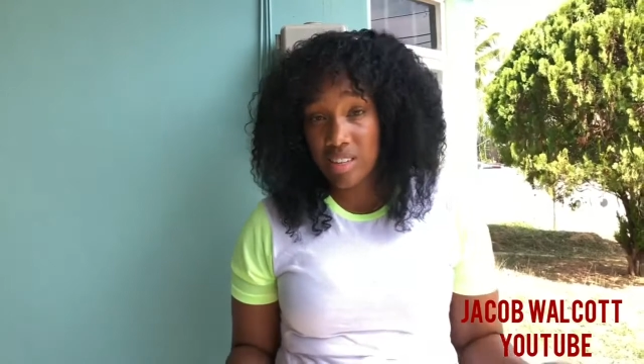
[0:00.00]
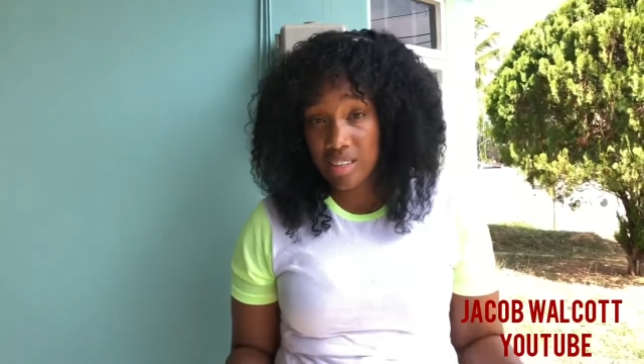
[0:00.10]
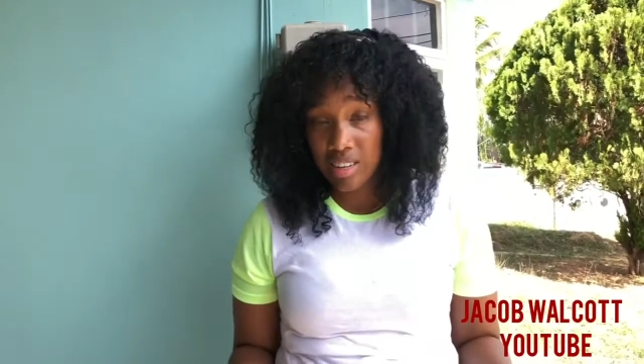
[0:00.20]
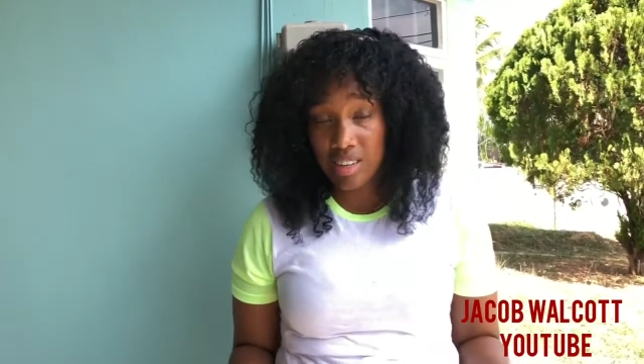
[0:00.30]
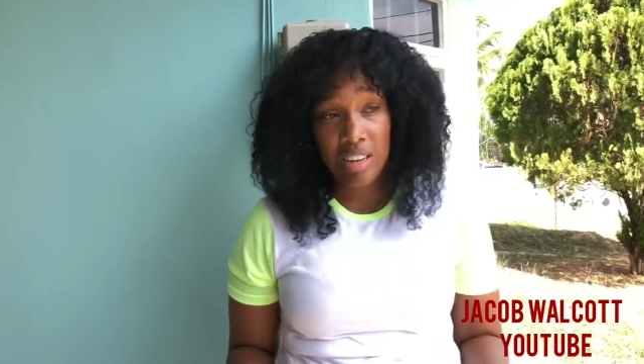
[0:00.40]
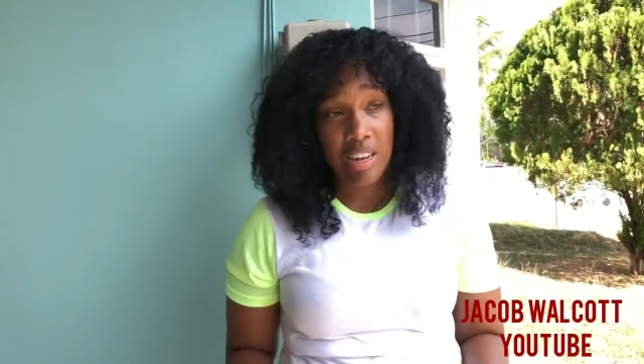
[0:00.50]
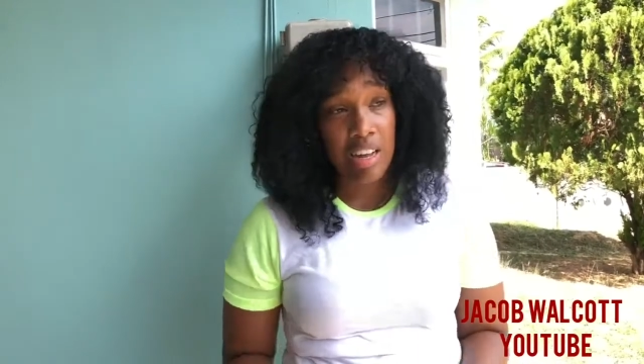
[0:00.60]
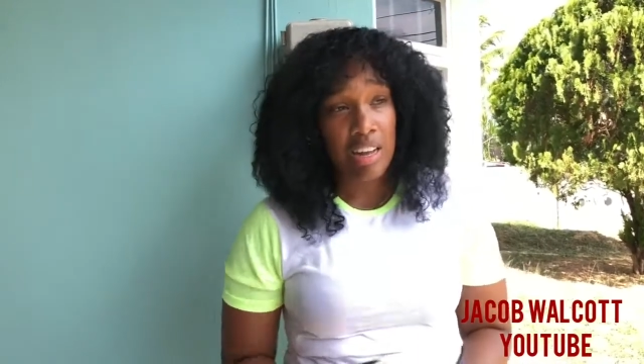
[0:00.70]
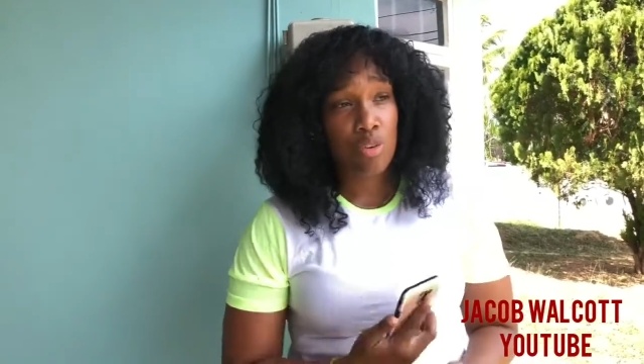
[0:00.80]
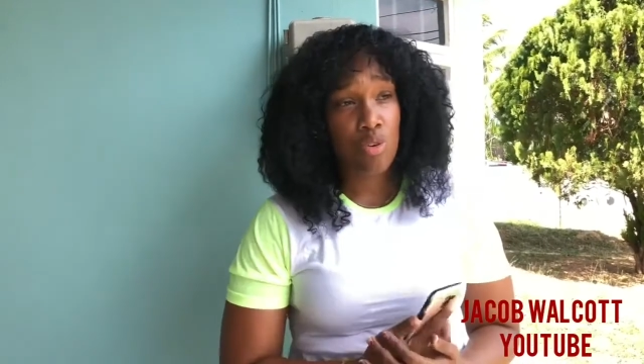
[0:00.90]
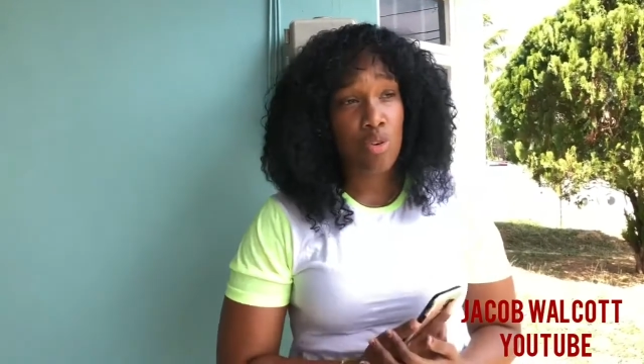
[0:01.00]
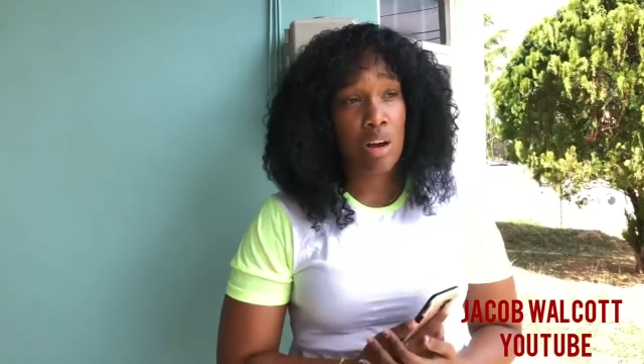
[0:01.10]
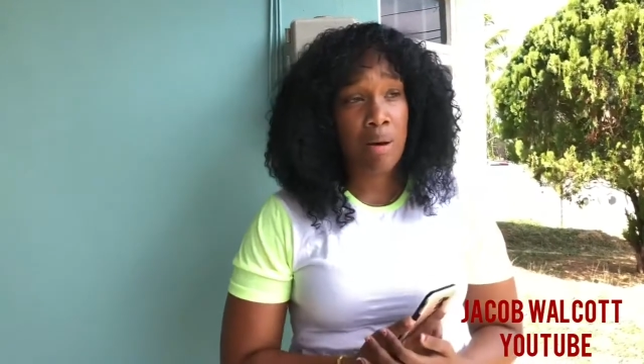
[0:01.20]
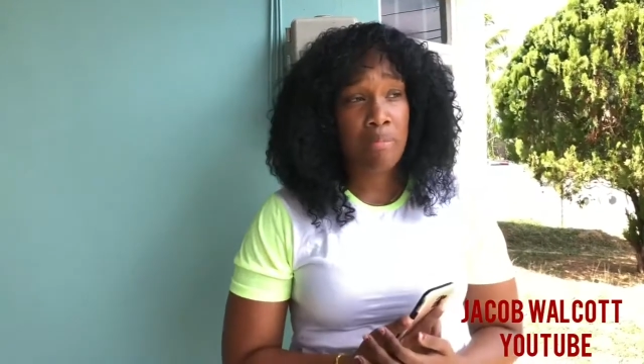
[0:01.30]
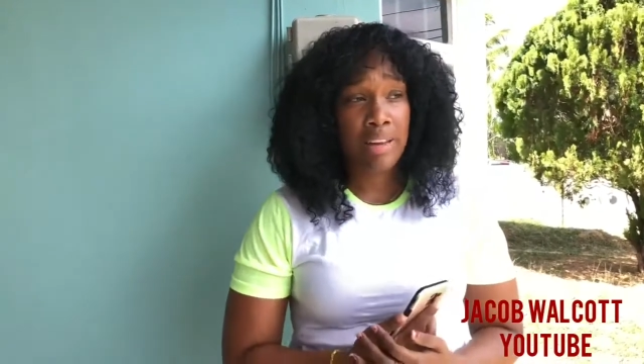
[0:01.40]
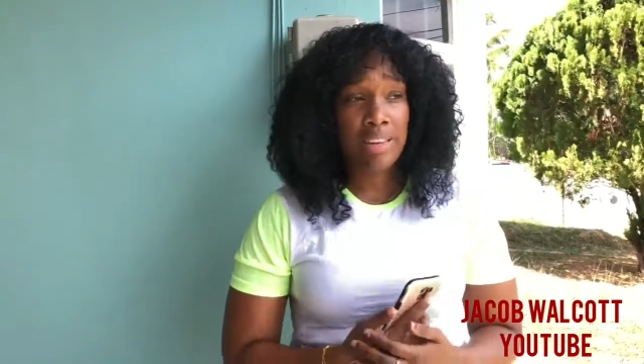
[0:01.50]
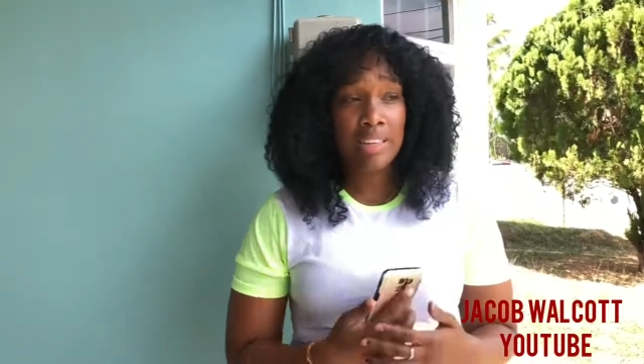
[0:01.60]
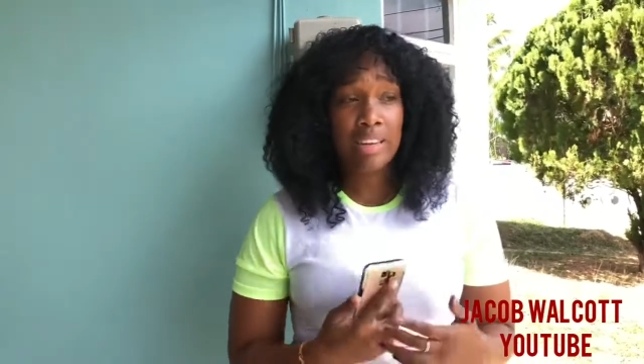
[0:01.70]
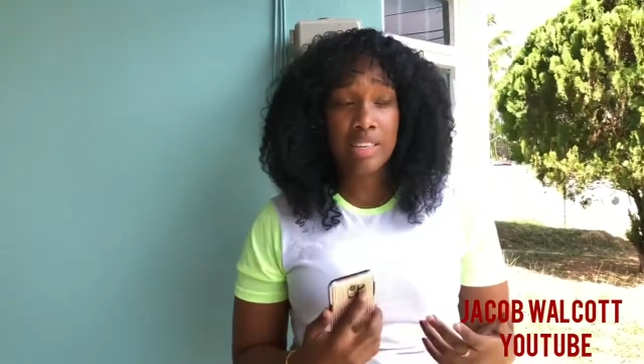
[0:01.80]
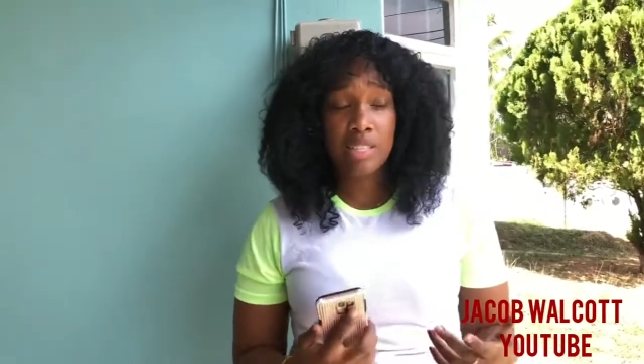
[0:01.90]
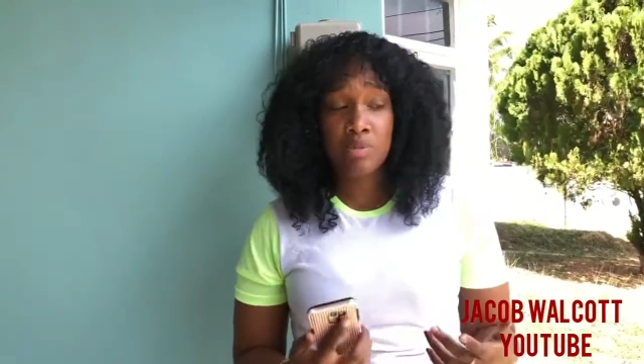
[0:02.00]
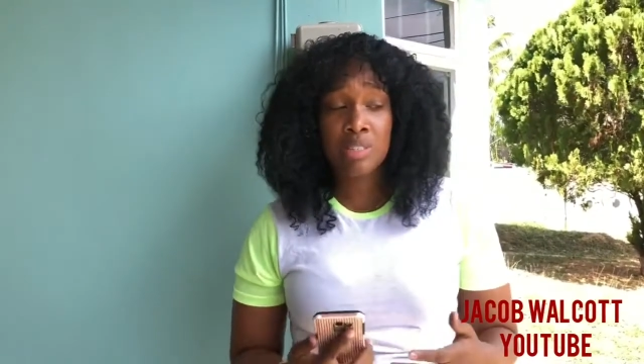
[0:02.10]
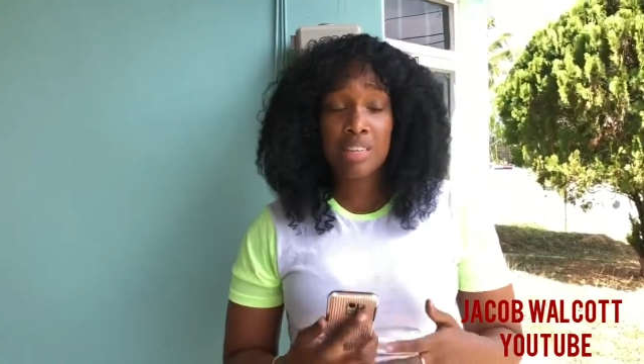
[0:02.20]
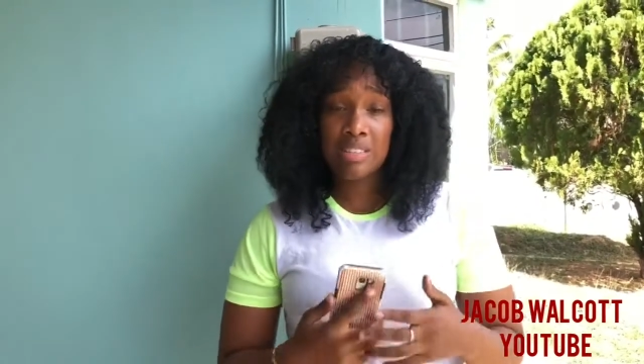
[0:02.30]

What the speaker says: again, nor am I any expert.